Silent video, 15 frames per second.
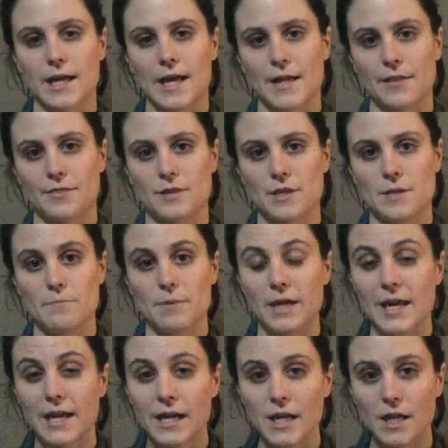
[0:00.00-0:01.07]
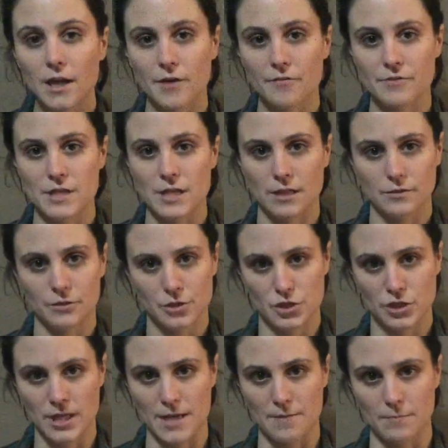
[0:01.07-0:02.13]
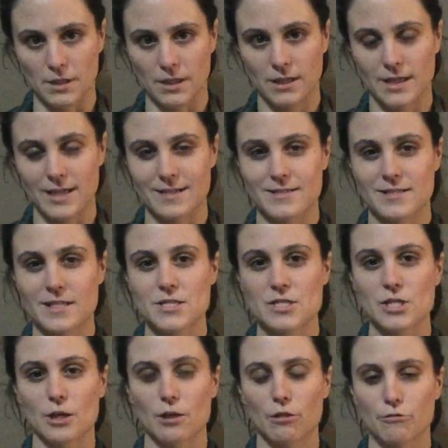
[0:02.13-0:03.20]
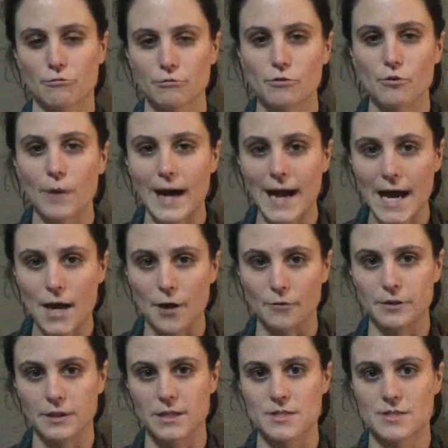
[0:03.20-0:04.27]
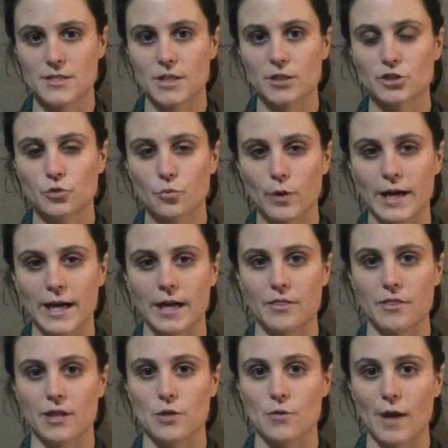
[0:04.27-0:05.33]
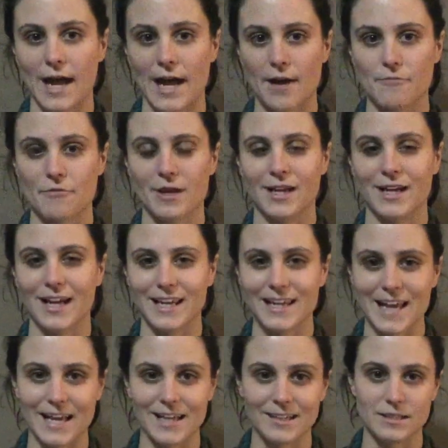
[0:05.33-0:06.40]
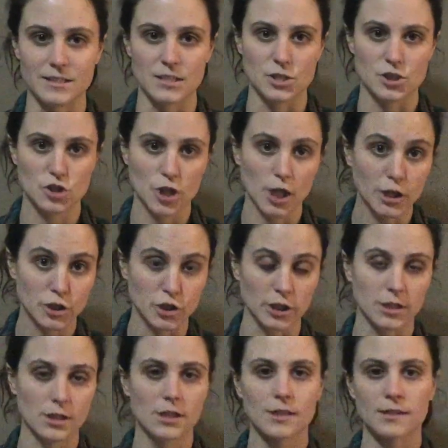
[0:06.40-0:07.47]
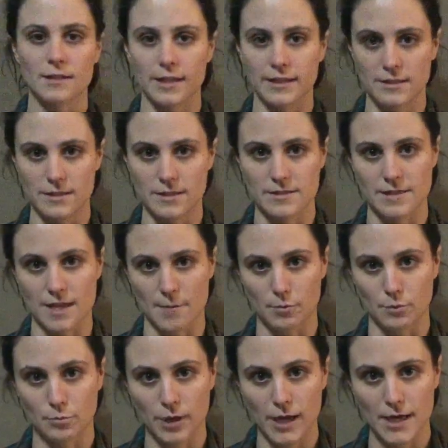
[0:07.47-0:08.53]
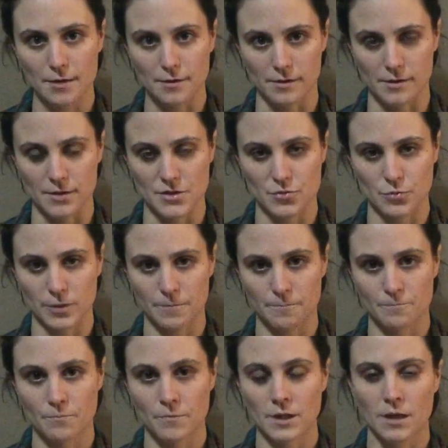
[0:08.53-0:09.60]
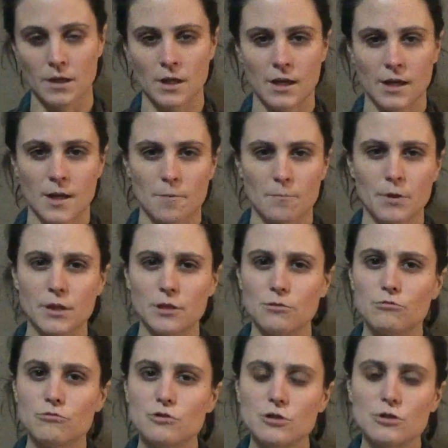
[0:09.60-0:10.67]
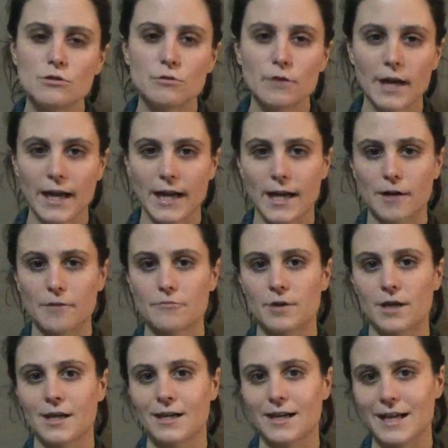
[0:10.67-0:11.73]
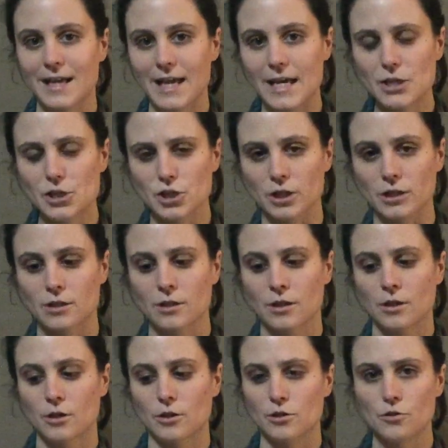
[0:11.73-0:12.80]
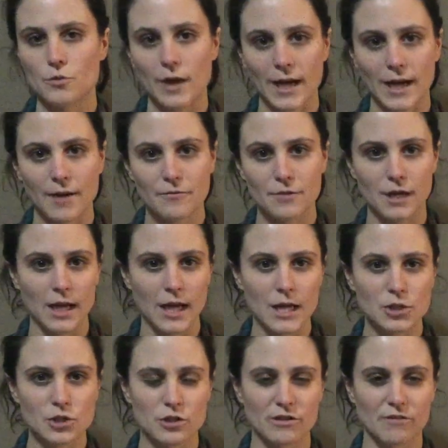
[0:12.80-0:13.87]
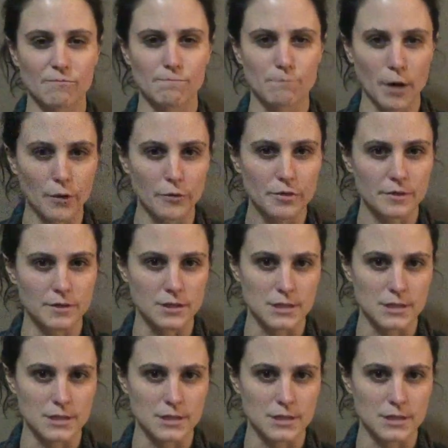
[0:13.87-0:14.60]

at the beginning of the English statement existing throughout in such a way that you have a negated disjunction, like the example prior to this one. But you do have a negation. You have a negation of both